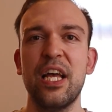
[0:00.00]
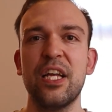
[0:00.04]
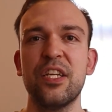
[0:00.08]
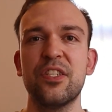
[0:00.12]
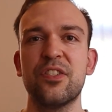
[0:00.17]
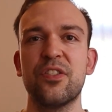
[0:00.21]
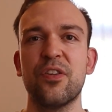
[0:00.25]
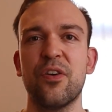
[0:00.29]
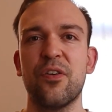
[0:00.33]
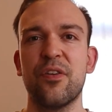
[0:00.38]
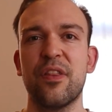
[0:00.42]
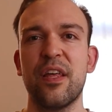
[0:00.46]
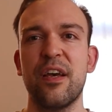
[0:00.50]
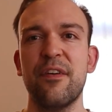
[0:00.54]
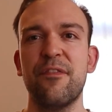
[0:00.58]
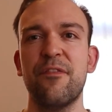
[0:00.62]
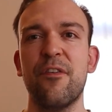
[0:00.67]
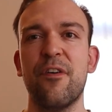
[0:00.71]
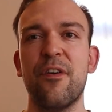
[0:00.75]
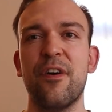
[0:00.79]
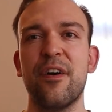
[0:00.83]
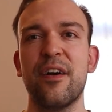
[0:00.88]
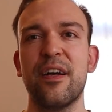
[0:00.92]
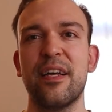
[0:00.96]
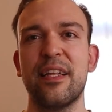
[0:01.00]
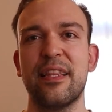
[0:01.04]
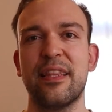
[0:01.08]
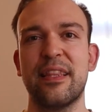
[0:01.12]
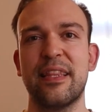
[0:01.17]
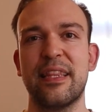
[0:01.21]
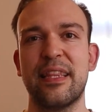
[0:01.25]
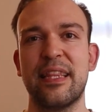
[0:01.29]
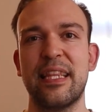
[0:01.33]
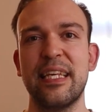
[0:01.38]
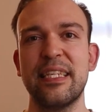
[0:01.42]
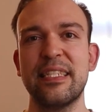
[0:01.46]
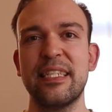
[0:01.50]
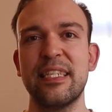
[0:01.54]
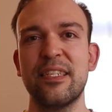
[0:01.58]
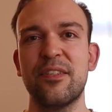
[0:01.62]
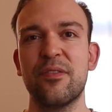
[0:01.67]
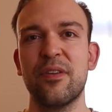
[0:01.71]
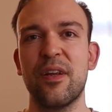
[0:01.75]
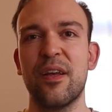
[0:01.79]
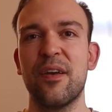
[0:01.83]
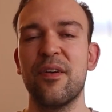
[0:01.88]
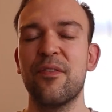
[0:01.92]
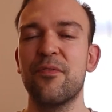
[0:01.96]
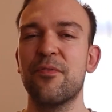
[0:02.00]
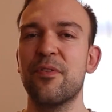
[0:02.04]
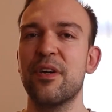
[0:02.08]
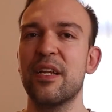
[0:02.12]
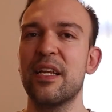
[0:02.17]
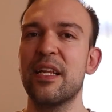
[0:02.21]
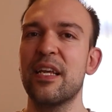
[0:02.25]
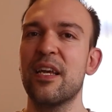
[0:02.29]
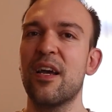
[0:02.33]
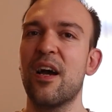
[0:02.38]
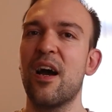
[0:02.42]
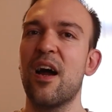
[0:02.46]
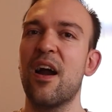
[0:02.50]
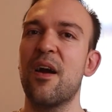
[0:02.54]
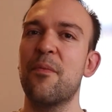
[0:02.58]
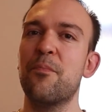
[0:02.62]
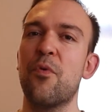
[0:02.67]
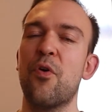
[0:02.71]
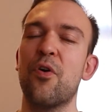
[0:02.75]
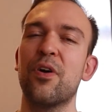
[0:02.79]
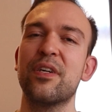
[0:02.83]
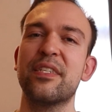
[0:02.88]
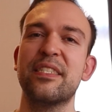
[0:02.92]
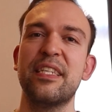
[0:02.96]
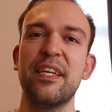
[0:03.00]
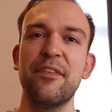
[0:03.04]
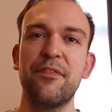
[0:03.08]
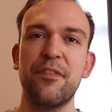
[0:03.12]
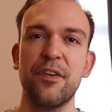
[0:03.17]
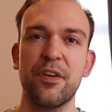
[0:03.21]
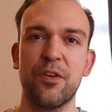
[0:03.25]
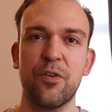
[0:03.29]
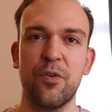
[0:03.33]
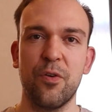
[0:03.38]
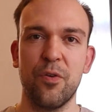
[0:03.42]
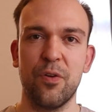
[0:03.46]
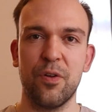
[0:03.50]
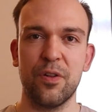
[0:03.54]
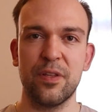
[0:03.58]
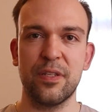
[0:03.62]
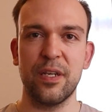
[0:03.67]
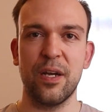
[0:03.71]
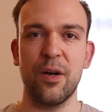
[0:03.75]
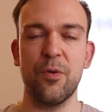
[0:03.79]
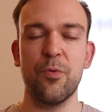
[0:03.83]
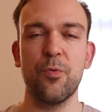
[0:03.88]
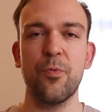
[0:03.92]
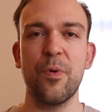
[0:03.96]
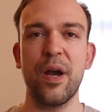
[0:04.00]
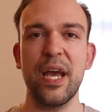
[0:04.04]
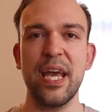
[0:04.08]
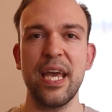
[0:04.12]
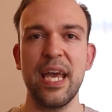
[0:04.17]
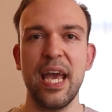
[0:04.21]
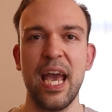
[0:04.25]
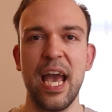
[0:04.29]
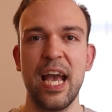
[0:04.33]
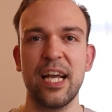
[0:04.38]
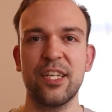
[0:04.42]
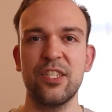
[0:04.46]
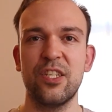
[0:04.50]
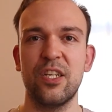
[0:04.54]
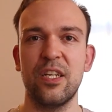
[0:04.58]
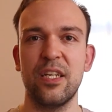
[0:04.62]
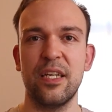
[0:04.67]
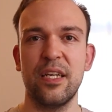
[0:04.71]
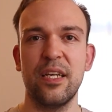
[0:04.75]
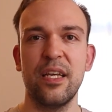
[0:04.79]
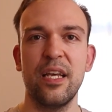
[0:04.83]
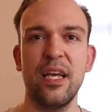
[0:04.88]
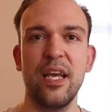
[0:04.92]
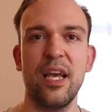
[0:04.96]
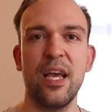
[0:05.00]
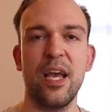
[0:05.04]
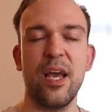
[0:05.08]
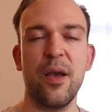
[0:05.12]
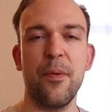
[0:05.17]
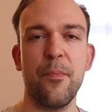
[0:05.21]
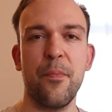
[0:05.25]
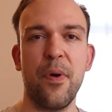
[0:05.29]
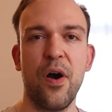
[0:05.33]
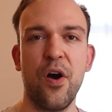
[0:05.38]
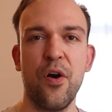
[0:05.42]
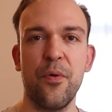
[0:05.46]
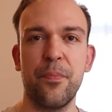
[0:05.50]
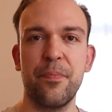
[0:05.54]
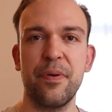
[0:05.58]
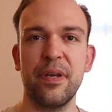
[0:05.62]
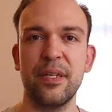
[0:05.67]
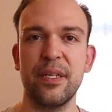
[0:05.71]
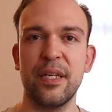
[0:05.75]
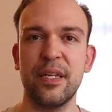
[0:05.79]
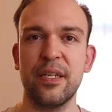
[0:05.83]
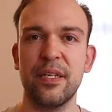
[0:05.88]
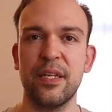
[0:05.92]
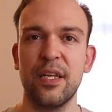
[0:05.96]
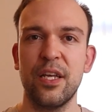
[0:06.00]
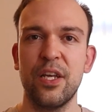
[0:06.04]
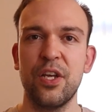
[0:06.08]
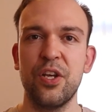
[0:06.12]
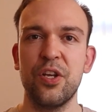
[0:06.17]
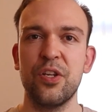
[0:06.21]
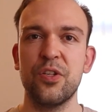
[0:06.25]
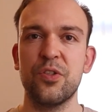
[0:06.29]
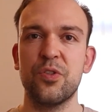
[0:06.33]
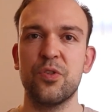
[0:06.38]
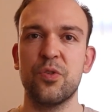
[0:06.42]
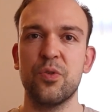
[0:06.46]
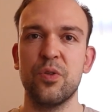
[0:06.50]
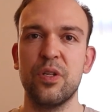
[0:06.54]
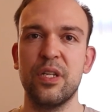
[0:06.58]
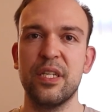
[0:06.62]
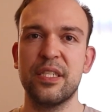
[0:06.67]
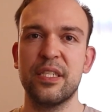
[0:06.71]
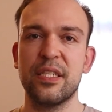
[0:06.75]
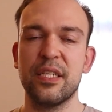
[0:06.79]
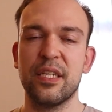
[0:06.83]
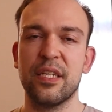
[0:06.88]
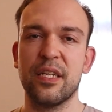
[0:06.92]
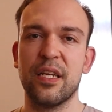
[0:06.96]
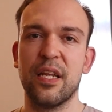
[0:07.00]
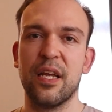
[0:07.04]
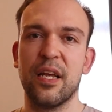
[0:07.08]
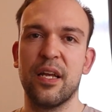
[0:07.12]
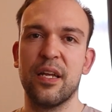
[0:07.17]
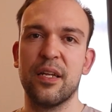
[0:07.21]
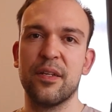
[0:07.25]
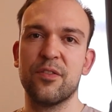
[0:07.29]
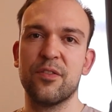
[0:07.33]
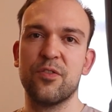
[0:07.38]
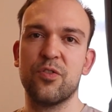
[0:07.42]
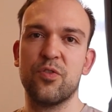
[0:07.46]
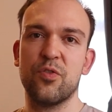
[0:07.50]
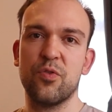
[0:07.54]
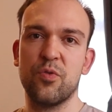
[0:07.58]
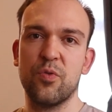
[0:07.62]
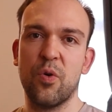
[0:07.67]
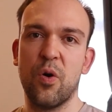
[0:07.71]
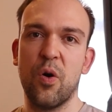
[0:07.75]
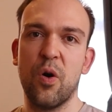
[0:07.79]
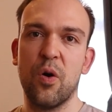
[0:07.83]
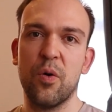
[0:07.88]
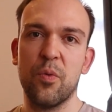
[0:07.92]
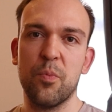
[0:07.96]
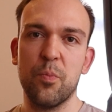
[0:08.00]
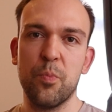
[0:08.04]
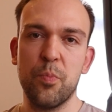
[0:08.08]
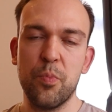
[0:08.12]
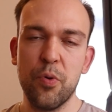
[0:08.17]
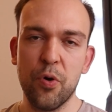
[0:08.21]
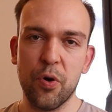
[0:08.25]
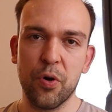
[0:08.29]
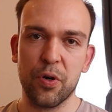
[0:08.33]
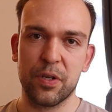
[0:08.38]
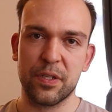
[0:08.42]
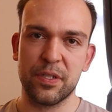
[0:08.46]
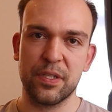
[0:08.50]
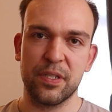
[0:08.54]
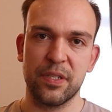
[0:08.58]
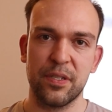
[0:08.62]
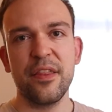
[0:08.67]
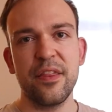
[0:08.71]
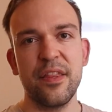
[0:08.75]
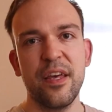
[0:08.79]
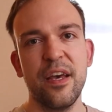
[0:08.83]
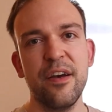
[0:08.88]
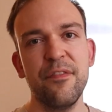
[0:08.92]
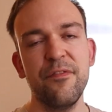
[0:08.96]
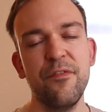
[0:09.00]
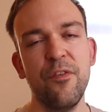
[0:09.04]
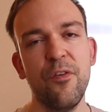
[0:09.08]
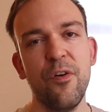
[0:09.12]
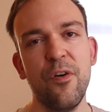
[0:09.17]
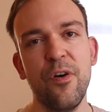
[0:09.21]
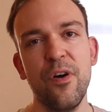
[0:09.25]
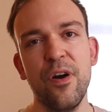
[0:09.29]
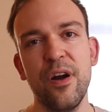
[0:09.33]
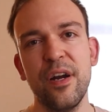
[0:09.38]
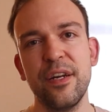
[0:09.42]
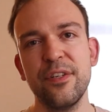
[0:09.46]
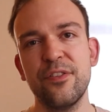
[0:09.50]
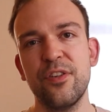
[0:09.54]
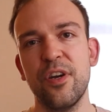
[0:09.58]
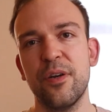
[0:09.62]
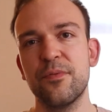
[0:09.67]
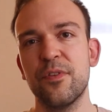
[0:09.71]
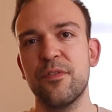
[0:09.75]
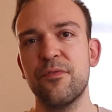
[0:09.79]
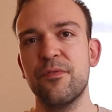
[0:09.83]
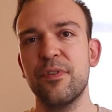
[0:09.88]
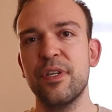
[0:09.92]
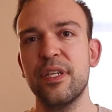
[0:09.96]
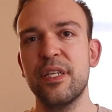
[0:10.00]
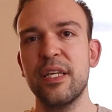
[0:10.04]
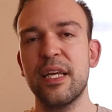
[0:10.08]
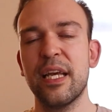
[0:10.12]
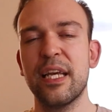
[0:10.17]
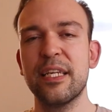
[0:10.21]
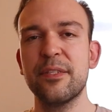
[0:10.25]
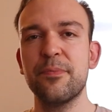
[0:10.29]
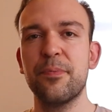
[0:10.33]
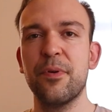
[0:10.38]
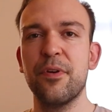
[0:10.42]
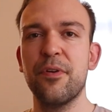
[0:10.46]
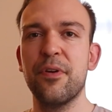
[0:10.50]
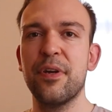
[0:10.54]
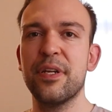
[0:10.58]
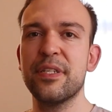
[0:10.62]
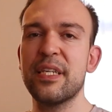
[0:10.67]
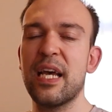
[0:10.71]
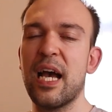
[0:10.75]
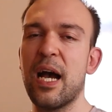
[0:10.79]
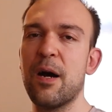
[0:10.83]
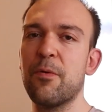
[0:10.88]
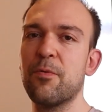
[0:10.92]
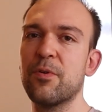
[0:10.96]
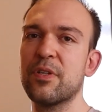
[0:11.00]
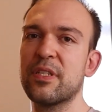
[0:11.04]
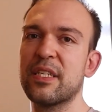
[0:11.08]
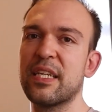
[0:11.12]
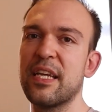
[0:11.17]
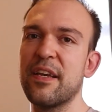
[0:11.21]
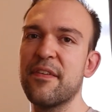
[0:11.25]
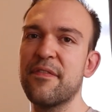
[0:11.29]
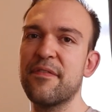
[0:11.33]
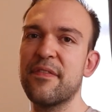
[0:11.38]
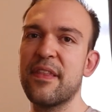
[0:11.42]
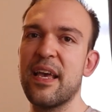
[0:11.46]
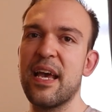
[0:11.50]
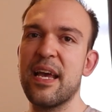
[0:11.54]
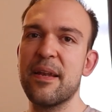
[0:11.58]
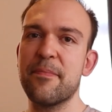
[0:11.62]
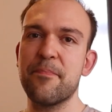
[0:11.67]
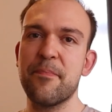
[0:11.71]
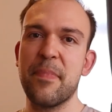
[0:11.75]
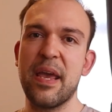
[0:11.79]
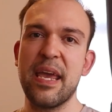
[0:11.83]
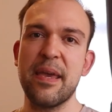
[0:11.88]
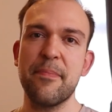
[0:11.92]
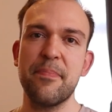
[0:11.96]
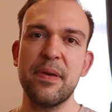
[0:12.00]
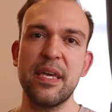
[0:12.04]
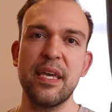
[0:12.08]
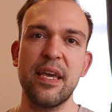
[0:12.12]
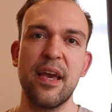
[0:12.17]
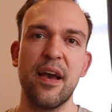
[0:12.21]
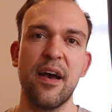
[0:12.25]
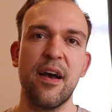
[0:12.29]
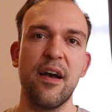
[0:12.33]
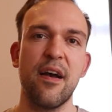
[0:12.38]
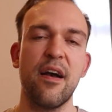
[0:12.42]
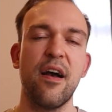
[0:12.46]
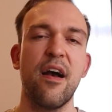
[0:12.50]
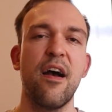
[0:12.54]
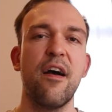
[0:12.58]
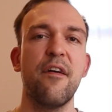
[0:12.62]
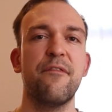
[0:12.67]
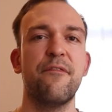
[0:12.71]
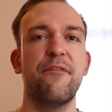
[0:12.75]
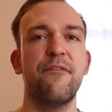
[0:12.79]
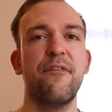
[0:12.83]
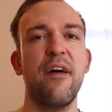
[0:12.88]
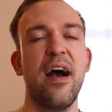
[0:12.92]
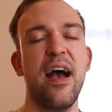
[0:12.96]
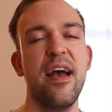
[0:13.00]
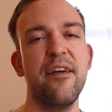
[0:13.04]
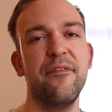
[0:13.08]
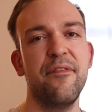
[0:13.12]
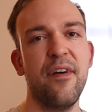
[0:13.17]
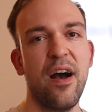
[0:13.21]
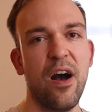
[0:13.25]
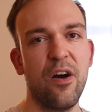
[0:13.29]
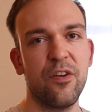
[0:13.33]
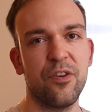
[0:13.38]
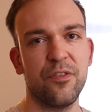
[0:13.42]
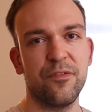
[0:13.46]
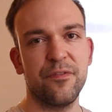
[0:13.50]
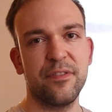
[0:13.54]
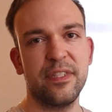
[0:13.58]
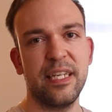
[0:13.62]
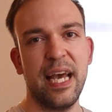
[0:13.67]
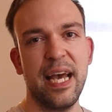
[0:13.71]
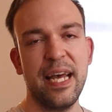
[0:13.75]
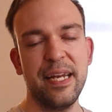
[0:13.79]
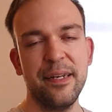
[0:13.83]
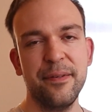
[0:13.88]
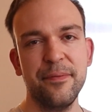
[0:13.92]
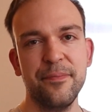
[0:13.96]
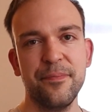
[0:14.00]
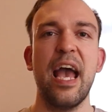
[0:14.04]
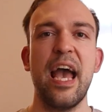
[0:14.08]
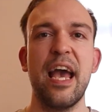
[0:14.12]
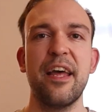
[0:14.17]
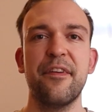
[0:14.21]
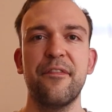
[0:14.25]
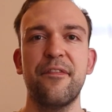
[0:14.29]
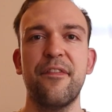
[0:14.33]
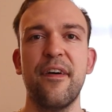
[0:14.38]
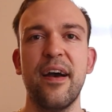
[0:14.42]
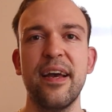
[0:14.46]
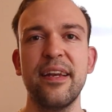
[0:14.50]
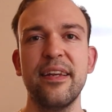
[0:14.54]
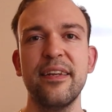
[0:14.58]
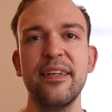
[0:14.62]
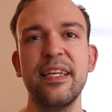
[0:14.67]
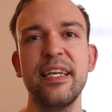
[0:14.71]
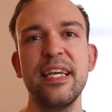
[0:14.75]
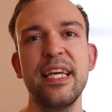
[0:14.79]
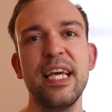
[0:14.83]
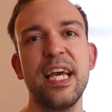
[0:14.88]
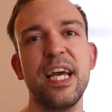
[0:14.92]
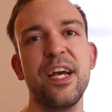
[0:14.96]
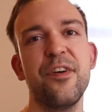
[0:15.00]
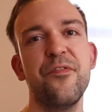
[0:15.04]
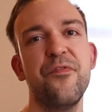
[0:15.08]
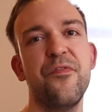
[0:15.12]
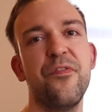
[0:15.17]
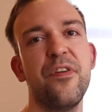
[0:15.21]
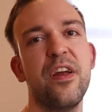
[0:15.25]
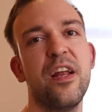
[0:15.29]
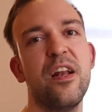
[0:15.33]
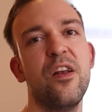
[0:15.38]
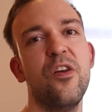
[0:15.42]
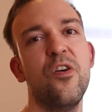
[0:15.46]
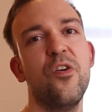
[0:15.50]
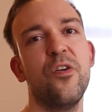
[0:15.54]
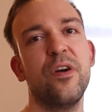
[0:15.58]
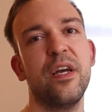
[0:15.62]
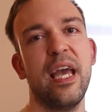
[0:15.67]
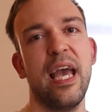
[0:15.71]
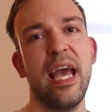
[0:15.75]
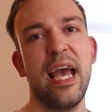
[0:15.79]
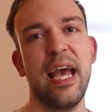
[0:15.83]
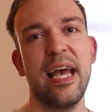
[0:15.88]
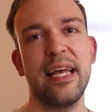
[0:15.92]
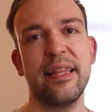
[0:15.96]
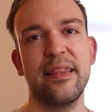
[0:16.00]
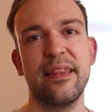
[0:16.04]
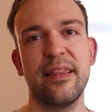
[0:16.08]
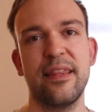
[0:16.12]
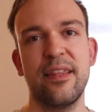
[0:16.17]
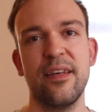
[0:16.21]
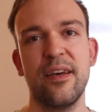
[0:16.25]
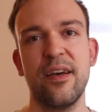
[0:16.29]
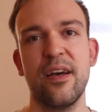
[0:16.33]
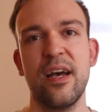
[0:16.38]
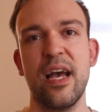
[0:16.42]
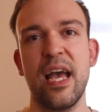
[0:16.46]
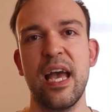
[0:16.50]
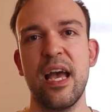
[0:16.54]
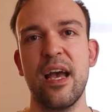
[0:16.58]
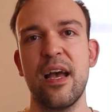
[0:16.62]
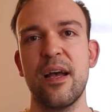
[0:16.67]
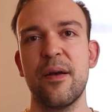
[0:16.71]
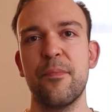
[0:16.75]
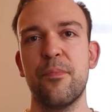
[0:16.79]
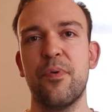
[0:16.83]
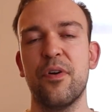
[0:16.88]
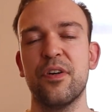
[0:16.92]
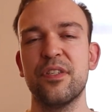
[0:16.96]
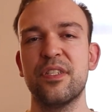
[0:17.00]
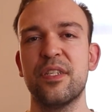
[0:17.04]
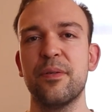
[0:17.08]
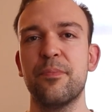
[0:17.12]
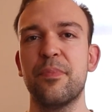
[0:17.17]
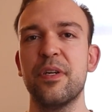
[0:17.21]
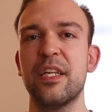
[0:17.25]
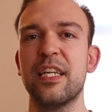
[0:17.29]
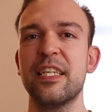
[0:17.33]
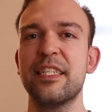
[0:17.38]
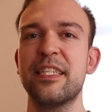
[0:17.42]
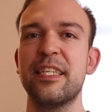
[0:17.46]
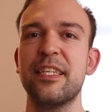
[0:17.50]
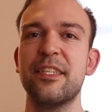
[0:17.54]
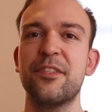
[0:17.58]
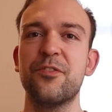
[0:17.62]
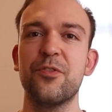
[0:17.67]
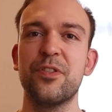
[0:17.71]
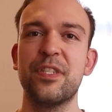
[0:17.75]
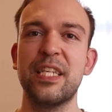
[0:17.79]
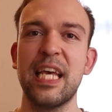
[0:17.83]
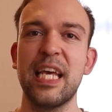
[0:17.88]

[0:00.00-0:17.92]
So therefore, this is really a more difficult way, actually, in my opinion, to listen to books. Therefore, in terms of reading experience, I would give that maybe a 5 out of 10. And finally, if we look at the possibility to